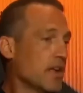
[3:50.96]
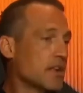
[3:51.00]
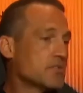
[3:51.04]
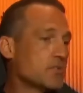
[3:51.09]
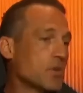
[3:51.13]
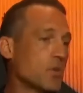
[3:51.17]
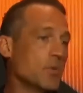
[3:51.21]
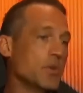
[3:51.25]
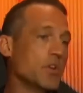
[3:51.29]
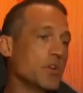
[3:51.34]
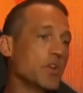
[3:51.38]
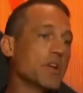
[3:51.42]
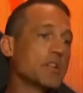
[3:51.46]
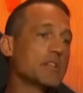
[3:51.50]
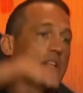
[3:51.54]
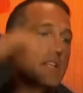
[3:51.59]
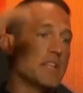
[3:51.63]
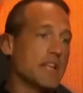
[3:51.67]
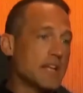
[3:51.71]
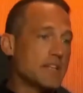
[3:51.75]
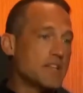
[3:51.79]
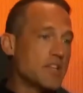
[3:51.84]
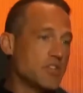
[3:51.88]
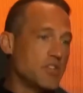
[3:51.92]
And so when you get the
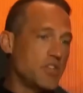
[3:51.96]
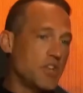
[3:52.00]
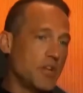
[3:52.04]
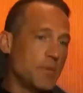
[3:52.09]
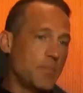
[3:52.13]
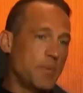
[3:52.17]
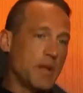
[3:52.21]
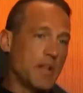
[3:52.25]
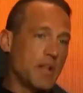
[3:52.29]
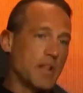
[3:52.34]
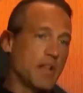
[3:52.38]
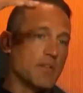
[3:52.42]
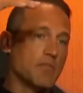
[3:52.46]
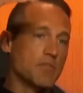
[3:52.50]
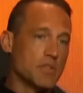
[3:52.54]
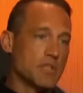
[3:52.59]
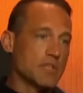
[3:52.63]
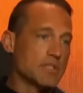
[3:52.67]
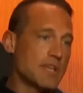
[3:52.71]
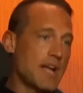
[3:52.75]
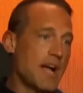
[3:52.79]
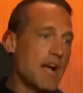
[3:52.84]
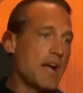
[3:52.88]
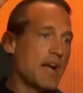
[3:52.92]
debt to GDP level
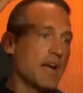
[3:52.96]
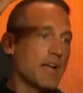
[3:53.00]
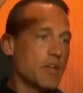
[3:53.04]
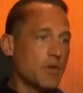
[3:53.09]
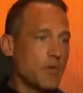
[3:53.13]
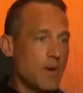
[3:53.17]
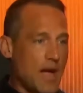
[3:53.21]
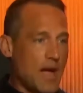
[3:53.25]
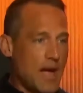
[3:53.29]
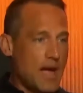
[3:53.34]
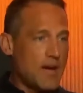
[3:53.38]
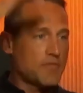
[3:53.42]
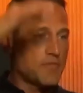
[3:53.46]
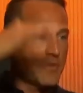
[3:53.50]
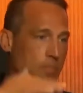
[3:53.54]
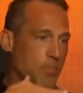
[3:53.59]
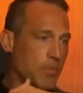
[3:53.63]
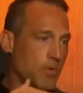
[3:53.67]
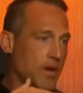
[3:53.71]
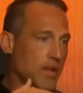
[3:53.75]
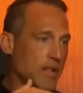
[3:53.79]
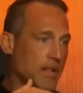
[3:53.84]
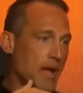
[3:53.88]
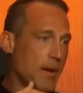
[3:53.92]
this high, you have to
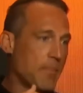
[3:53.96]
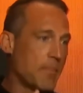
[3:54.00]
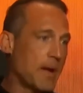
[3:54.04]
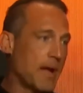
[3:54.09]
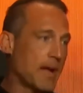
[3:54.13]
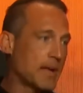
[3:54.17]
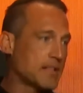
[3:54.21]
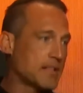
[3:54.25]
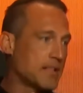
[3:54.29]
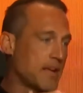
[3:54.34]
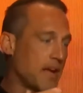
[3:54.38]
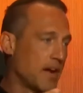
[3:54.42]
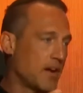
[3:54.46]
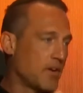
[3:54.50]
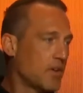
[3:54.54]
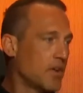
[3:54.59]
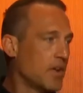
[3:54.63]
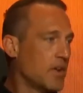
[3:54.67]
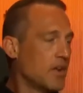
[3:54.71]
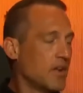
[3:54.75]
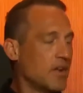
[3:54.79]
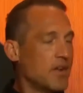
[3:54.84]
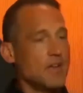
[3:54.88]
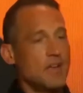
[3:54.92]
bring that back down.
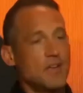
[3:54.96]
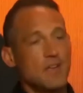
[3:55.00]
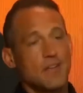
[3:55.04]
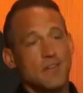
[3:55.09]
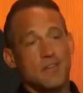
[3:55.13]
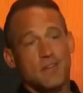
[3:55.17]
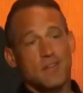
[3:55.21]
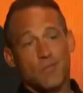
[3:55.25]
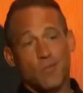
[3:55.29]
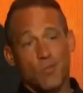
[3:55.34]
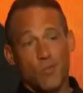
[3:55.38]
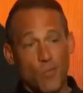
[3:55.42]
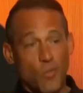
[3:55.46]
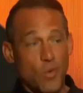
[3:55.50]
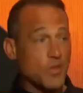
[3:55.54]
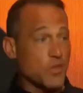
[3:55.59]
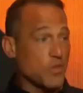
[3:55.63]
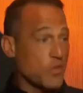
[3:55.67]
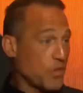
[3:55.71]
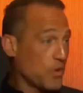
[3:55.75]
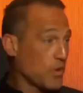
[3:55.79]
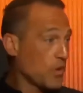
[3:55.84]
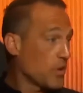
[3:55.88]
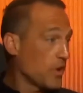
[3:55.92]

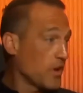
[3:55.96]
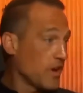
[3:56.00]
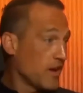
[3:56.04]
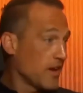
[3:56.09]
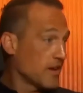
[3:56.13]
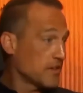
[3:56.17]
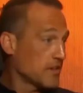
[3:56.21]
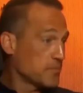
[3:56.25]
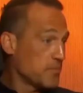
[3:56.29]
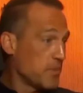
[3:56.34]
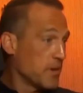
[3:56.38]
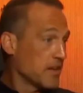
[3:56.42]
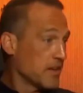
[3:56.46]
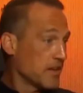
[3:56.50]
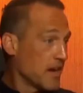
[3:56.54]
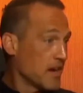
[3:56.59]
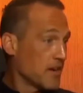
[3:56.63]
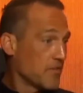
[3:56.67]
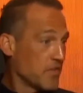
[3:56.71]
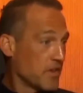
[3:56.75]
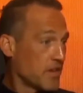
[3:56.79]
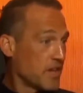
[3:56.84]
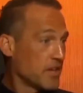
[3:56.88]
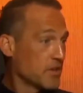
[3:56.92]
130 has been
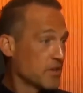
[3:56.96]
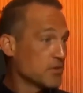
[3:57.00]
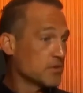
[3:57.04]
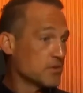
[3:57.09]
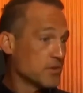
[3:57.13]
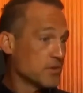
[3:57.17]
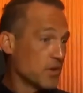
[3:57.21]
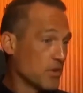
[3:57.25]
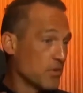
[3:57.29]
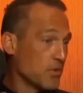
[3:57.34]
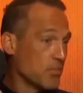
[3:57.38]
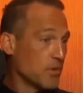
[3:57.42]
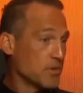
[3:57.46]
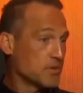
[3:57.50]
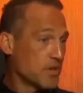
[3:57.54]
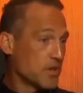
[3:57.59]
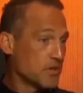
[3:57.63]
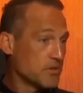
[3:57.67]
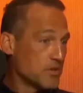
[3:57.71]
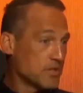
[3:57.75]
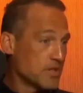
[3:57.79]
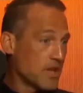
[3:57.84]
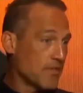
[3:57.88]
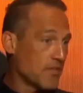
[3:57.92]
kind of the kill zone. Most
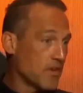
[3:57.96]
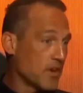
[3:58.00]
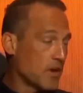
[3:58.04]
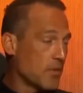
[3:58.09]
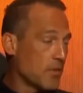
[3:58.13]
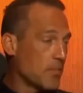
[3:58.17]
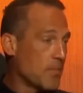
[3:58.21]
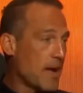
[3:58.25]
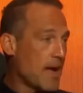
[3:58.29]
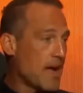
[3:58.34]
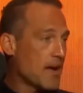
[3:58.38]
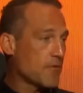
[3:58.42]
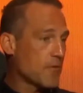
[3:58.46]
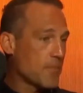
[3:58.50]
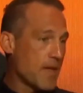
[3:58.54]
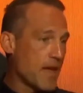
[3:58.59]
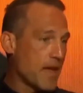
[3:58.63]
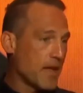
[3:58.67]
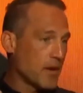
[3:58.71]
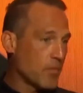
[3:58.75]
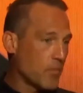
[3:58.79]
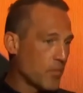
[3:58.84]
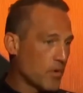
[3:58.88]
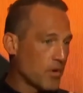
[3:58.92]
countries haven't come back from
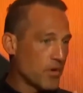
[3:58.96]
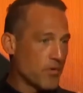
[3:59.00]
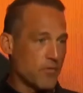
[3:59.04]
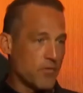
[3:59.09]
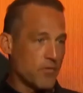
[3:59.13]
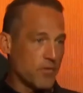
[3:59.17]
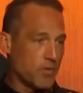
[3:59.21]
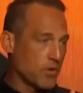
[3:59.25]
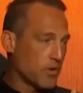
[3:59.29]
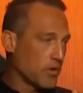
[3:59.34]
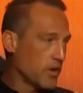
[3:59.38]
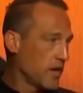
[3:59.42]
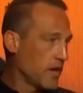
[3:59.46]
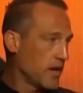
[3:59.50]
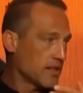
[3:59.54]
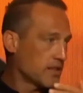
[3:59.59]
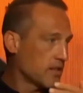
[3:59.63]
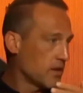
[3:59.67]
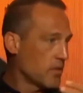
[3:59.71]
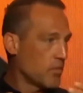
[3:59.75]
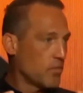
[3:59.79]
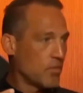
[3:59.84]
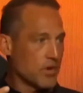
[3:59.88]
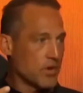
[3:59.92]
that, and we're flirting at the